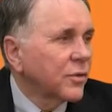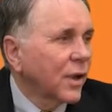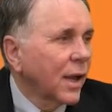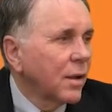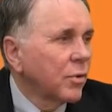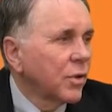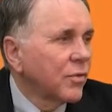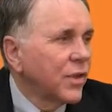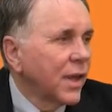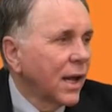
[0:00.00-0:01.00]
table
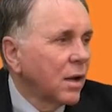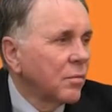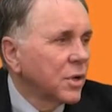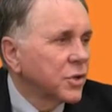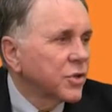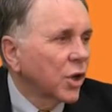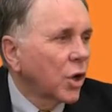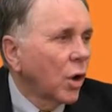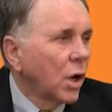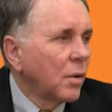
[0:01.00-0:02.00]
of the elements, the
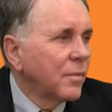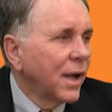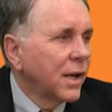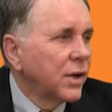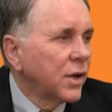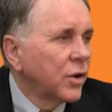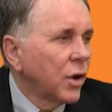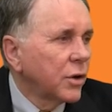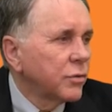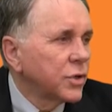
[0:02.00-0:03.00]
column under
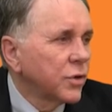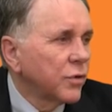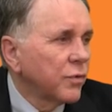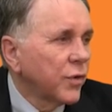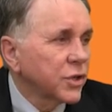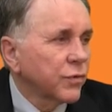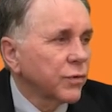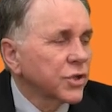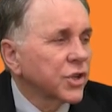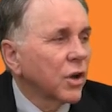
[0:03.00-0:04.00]
nitrogen and
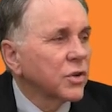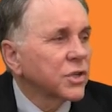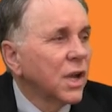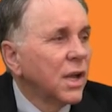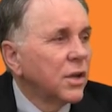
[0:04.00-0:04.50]
phosphorus goes